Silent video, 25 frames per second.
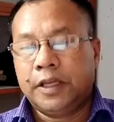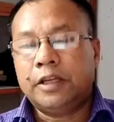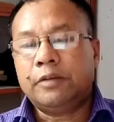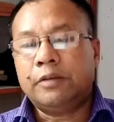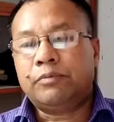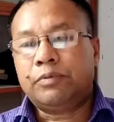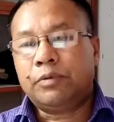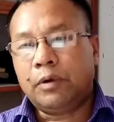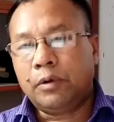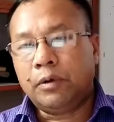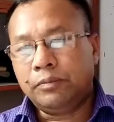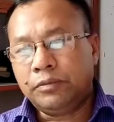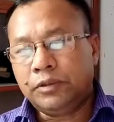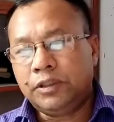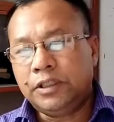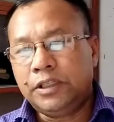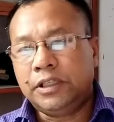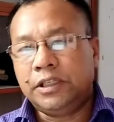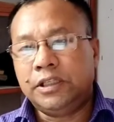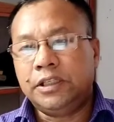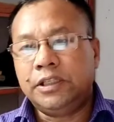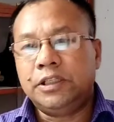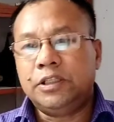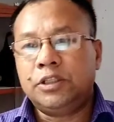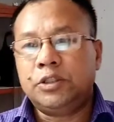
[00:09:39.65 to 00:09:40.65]
Then from
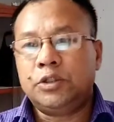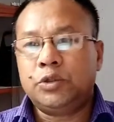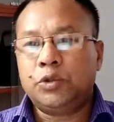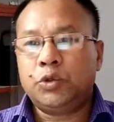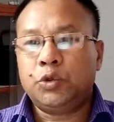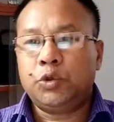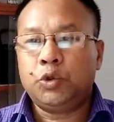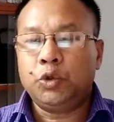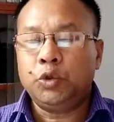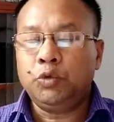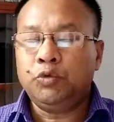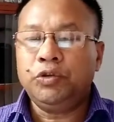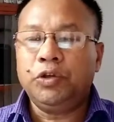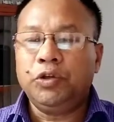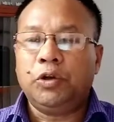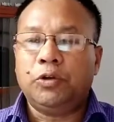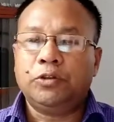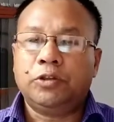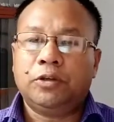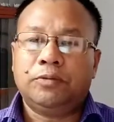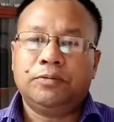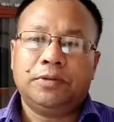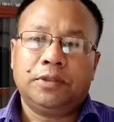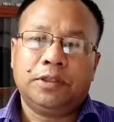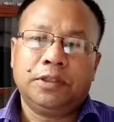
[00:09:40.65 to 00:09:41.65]
these two
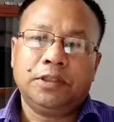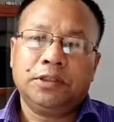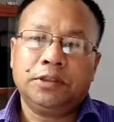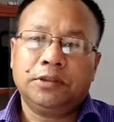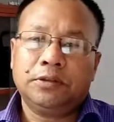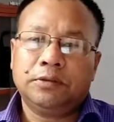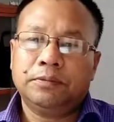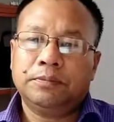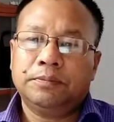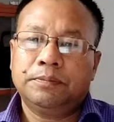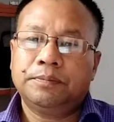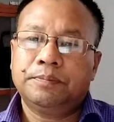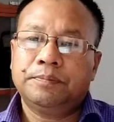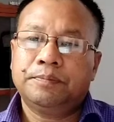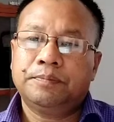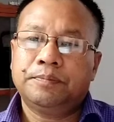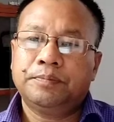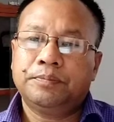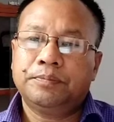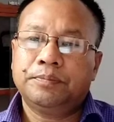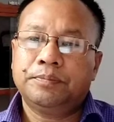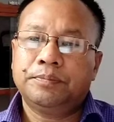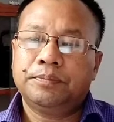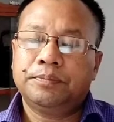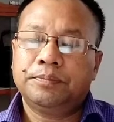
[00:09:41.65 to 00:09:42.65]
philosophers
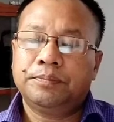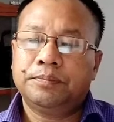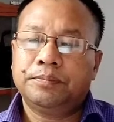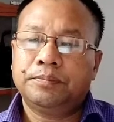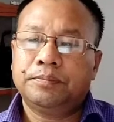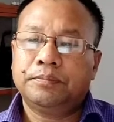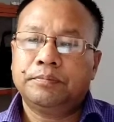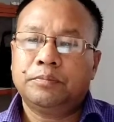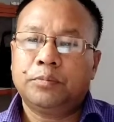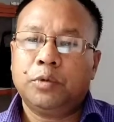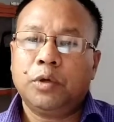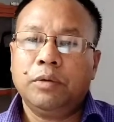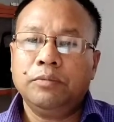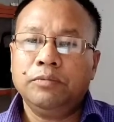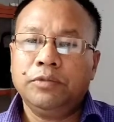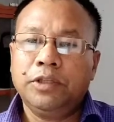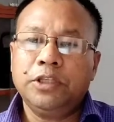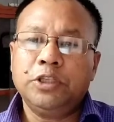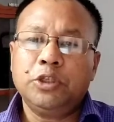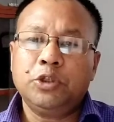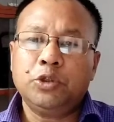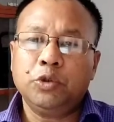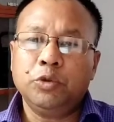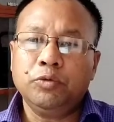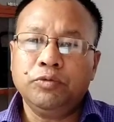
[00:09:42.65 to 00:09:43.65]

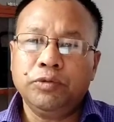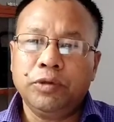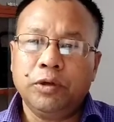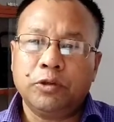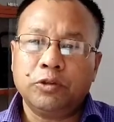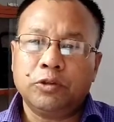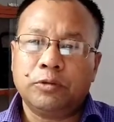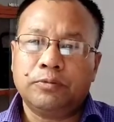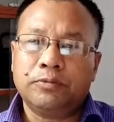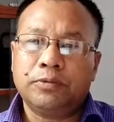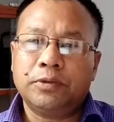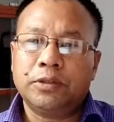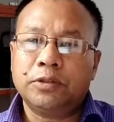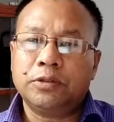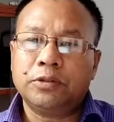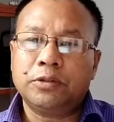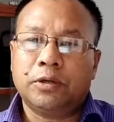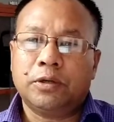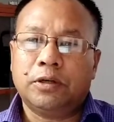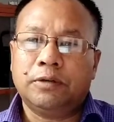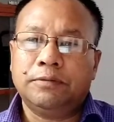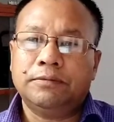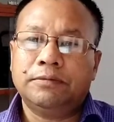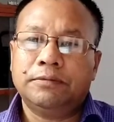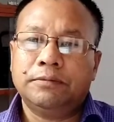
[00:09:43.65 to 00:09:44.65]

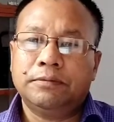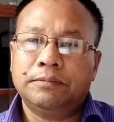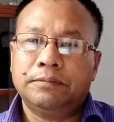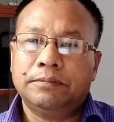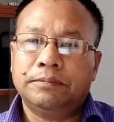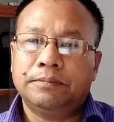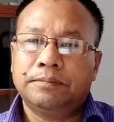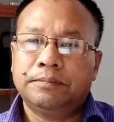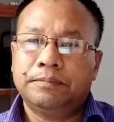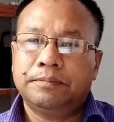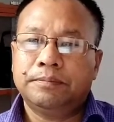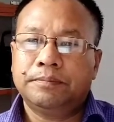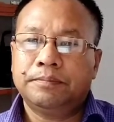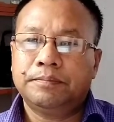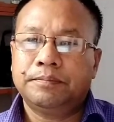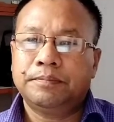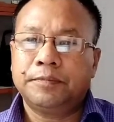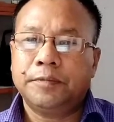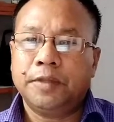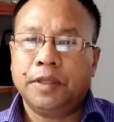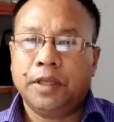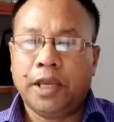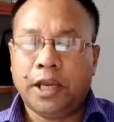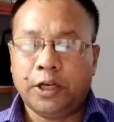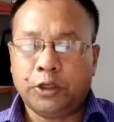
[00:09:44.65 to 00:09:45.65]
of
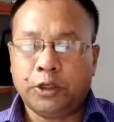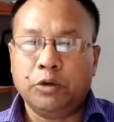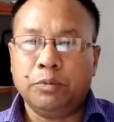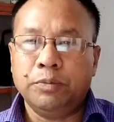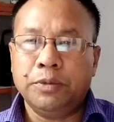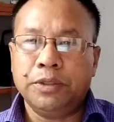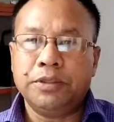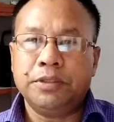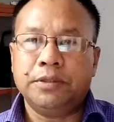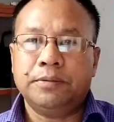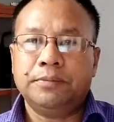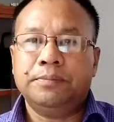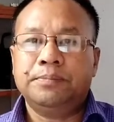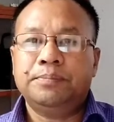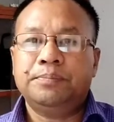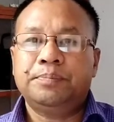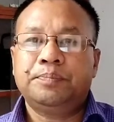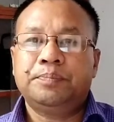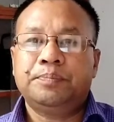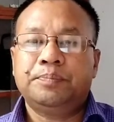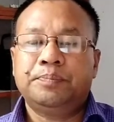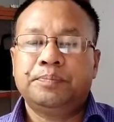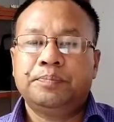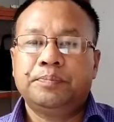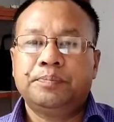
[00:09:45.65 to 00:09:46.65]
atomism,
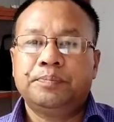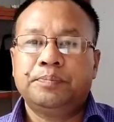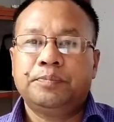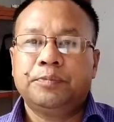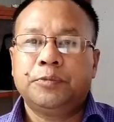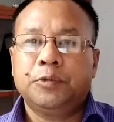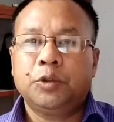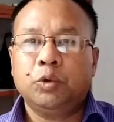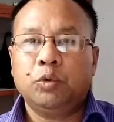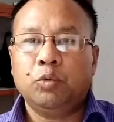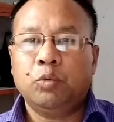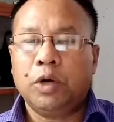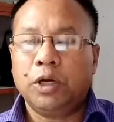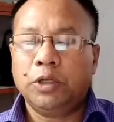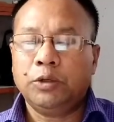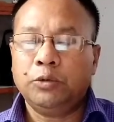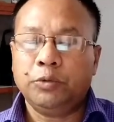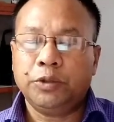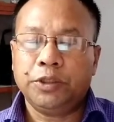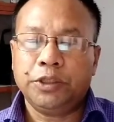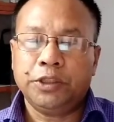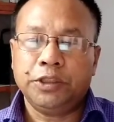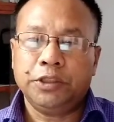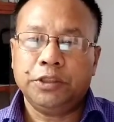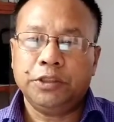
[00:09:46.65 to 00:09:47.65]

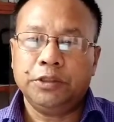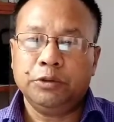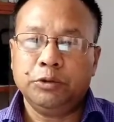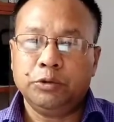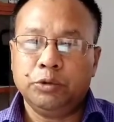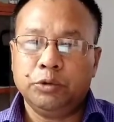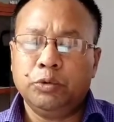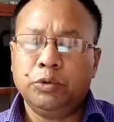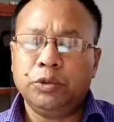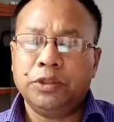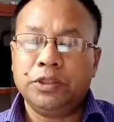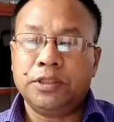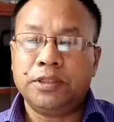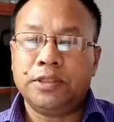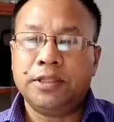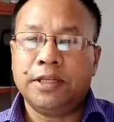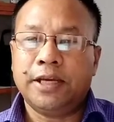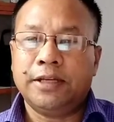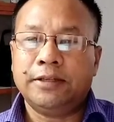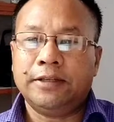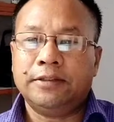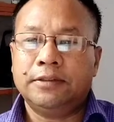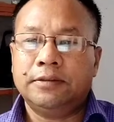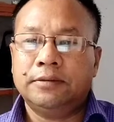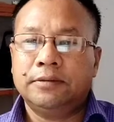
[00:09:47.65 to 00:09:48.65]
what we know is
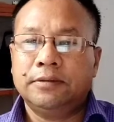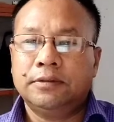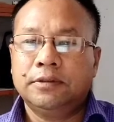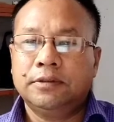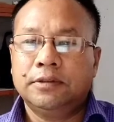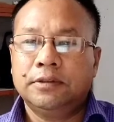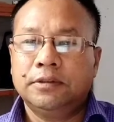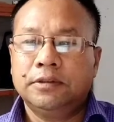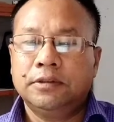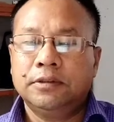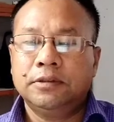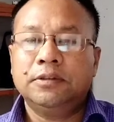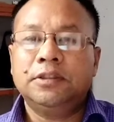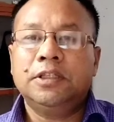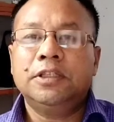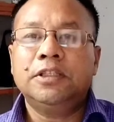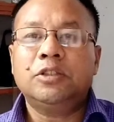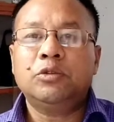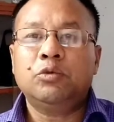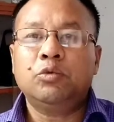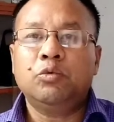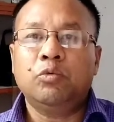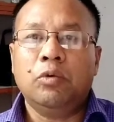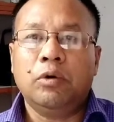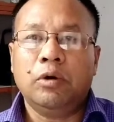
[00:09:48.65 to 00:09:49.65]
that
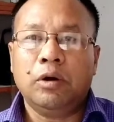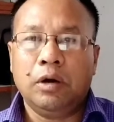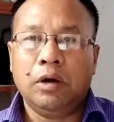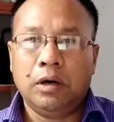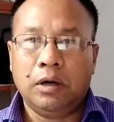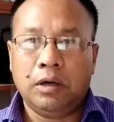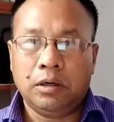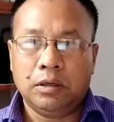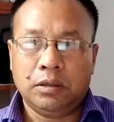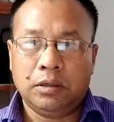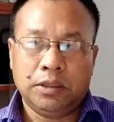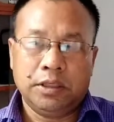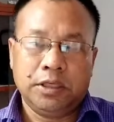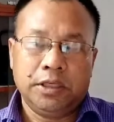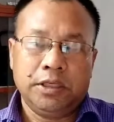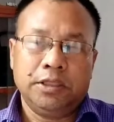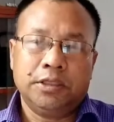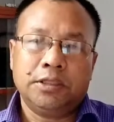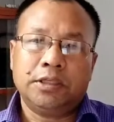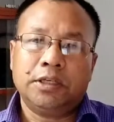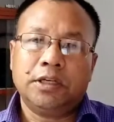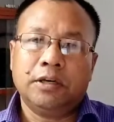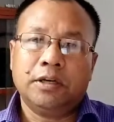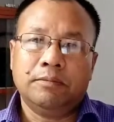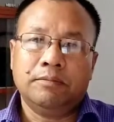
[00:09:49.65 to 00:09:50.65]
this world
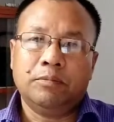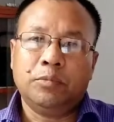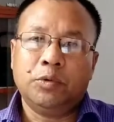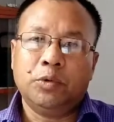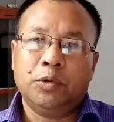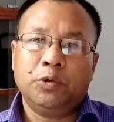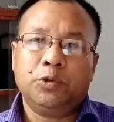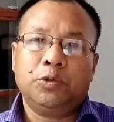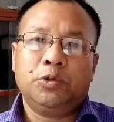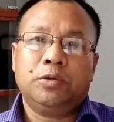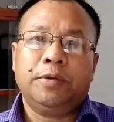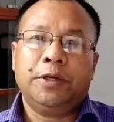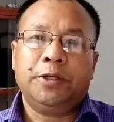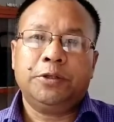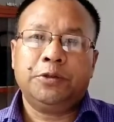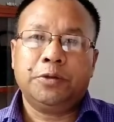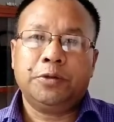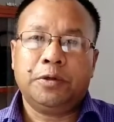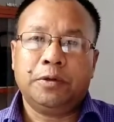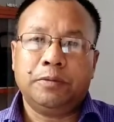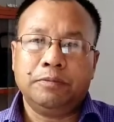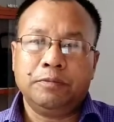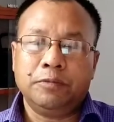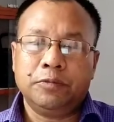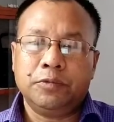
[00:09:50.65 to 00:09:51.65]
is composed of
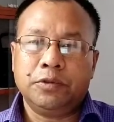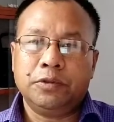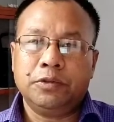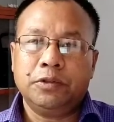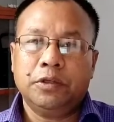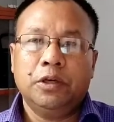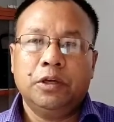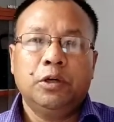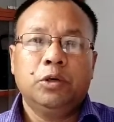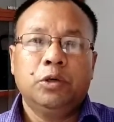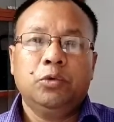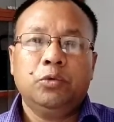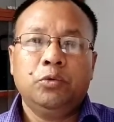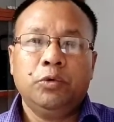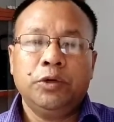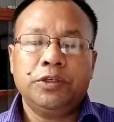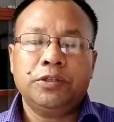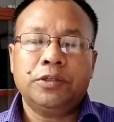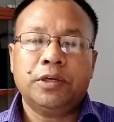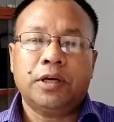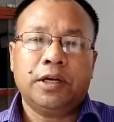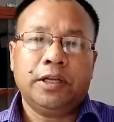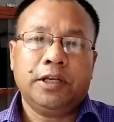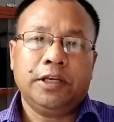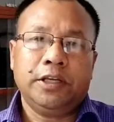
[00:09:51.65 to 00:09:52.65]
atoms,
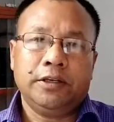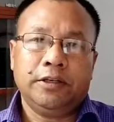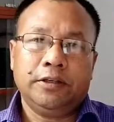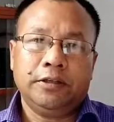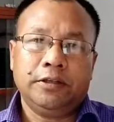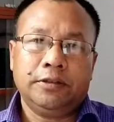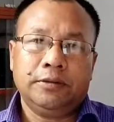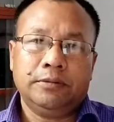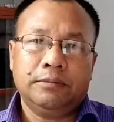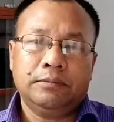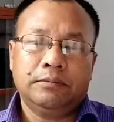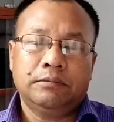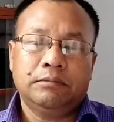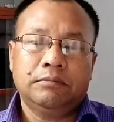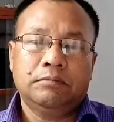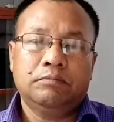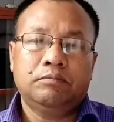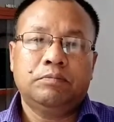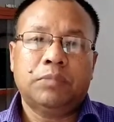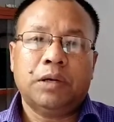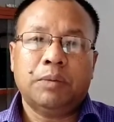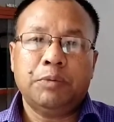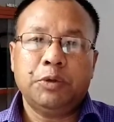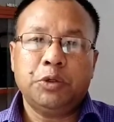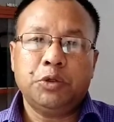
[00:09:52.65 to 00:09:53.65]
which are in
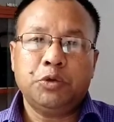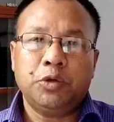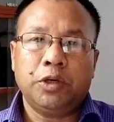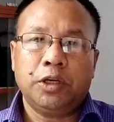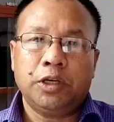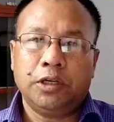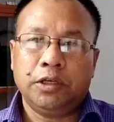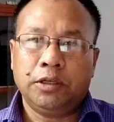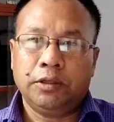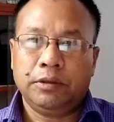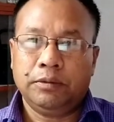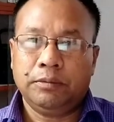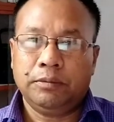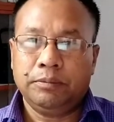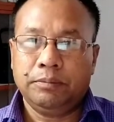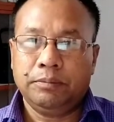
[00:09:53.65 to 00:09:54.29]
perpetual